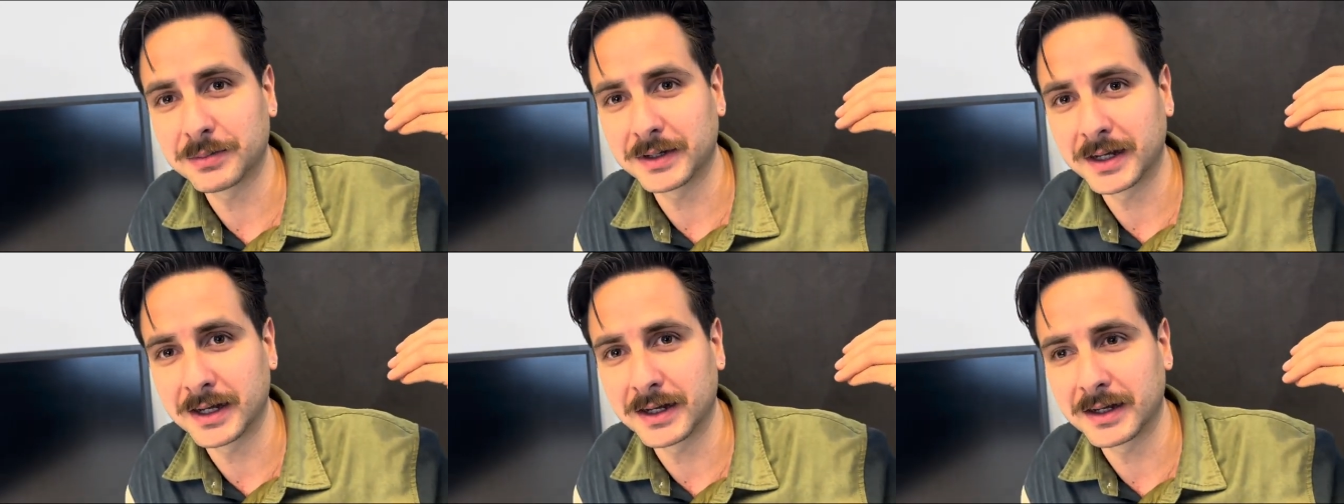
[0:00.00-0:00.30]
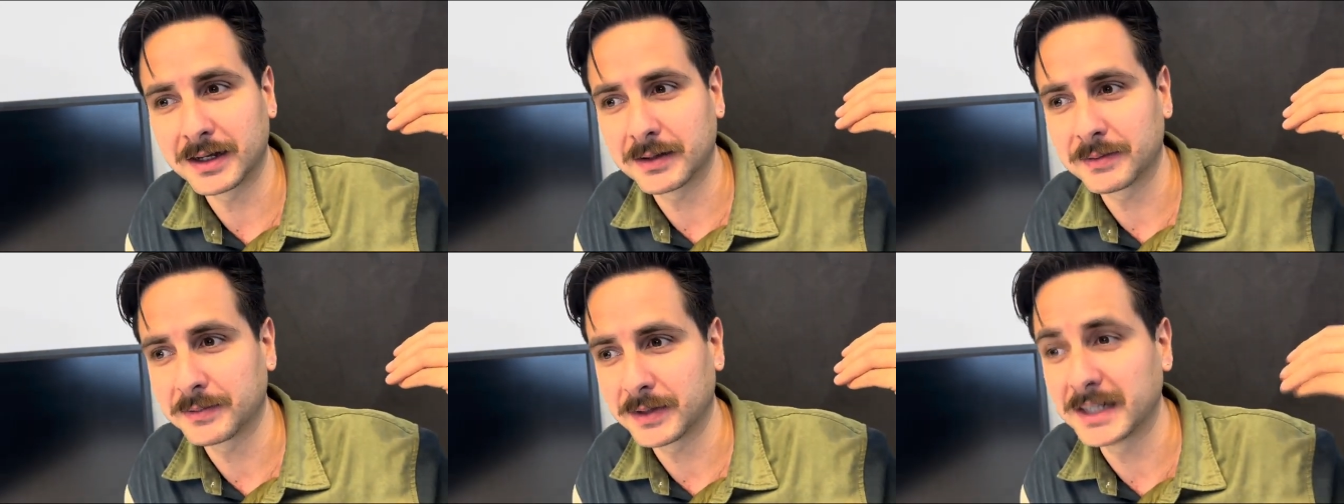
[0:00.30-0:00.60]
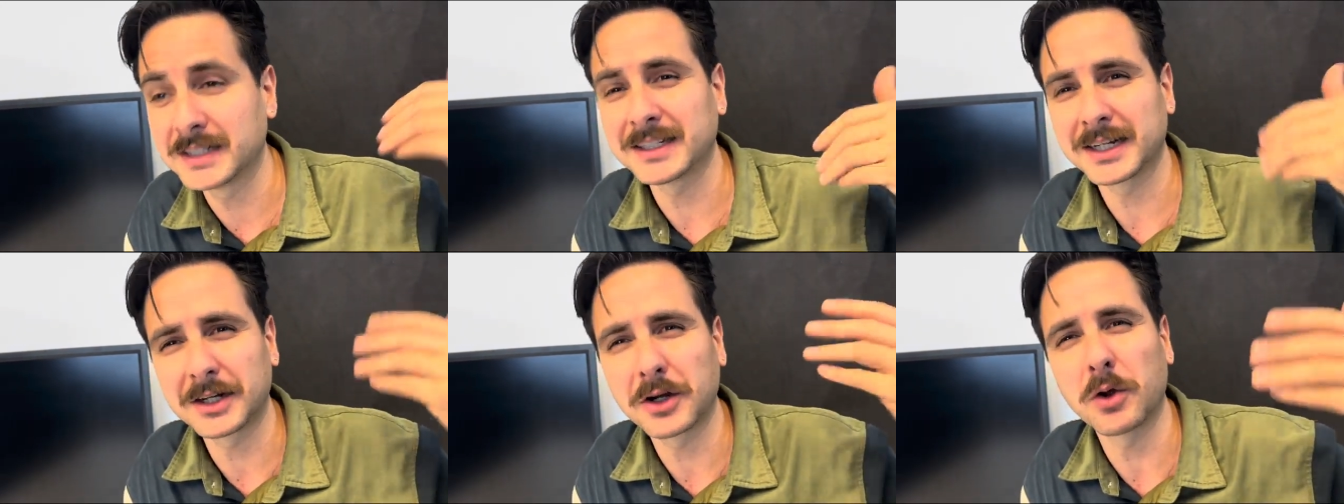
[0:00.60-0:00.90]
uh,
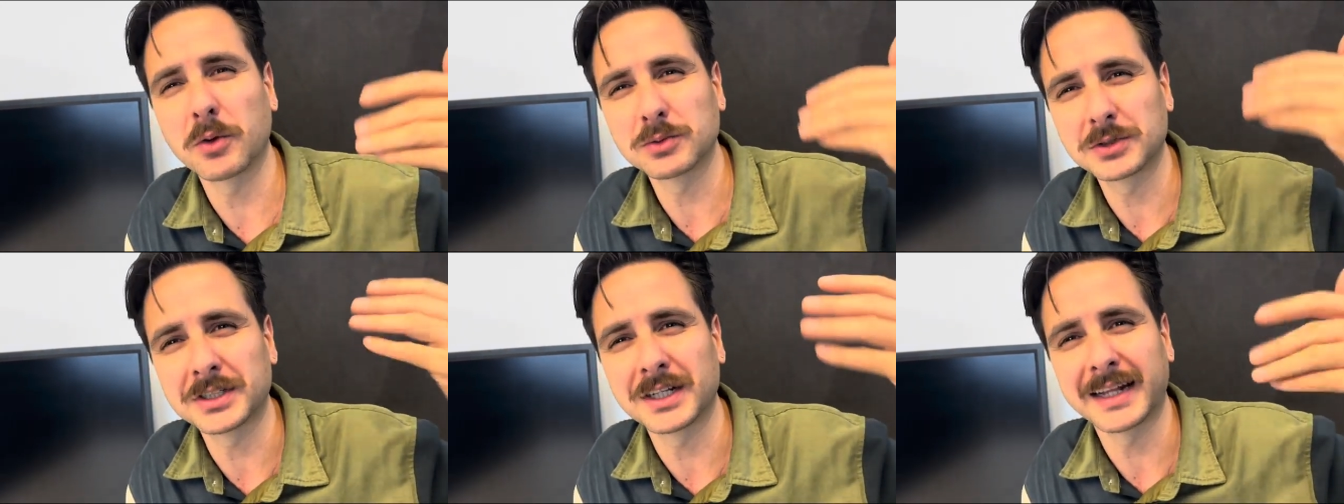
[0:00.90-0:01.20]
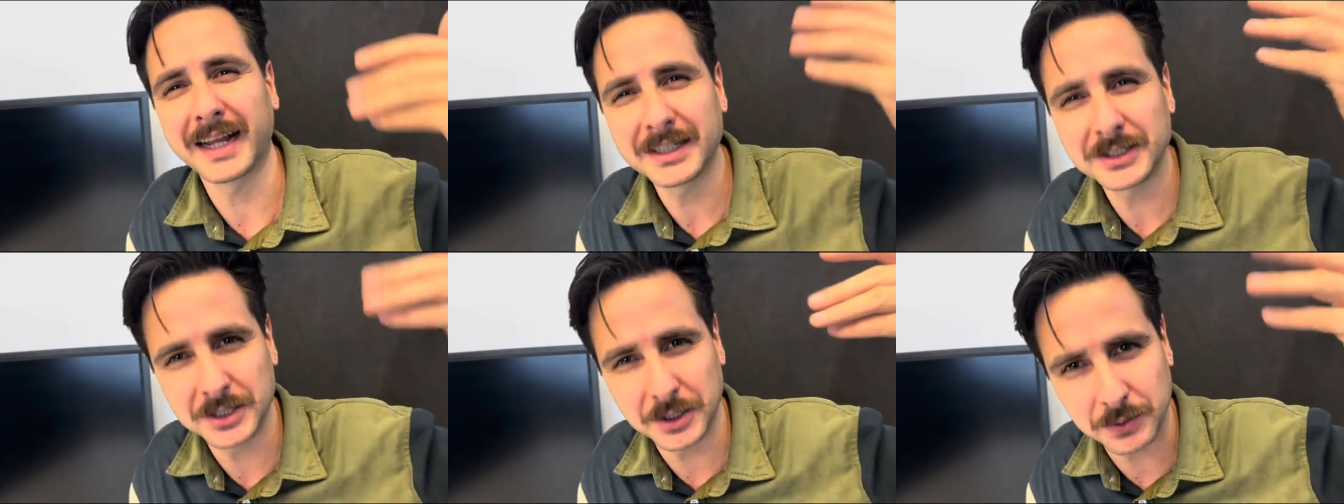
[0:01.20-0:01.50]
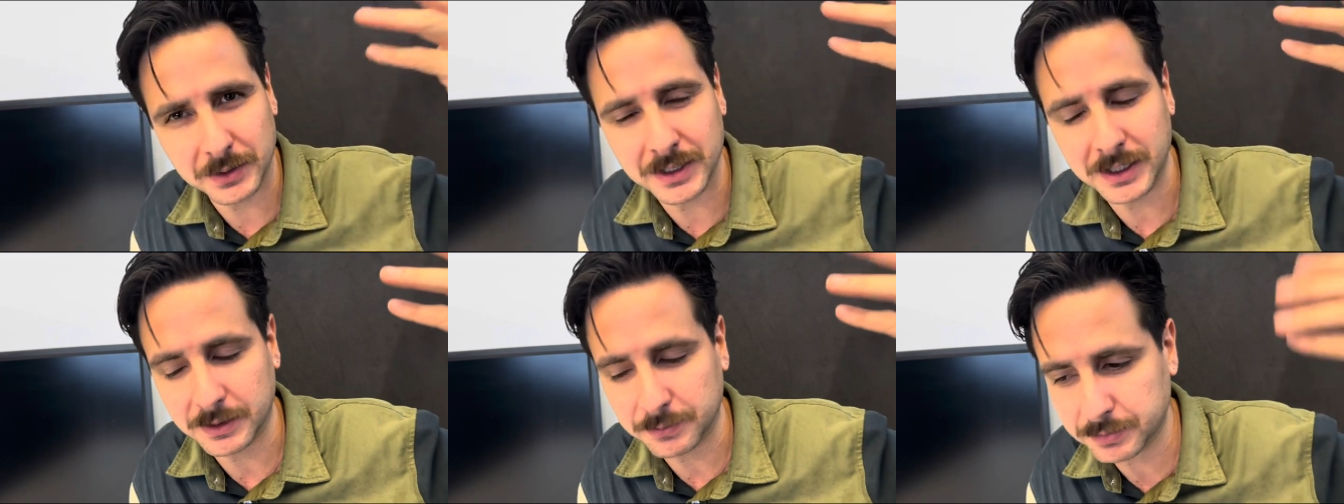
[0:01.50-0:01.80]
intercontinental
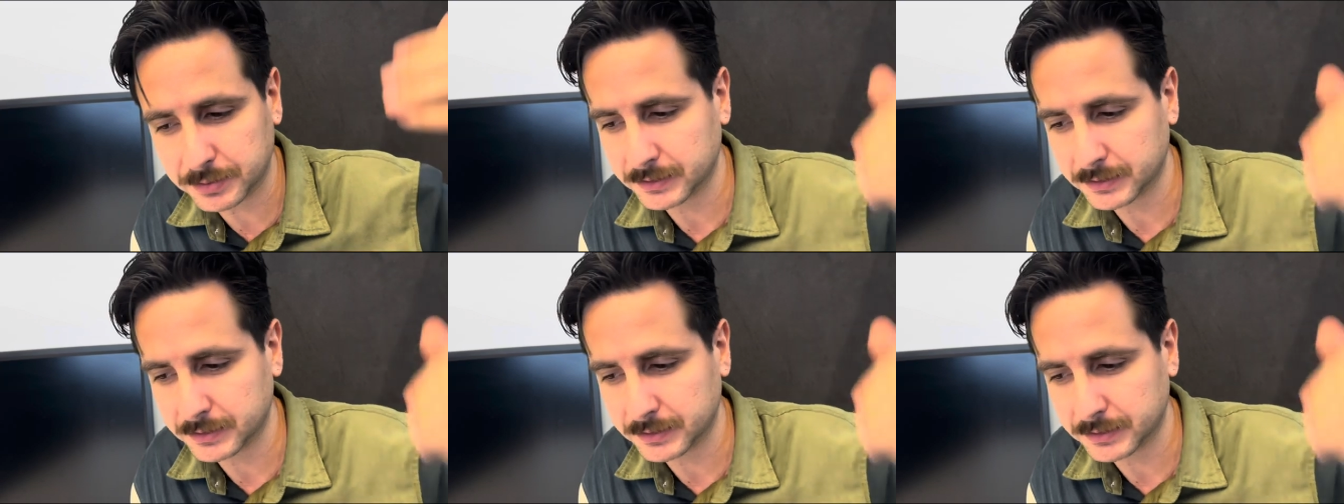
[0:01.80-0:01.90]
cup,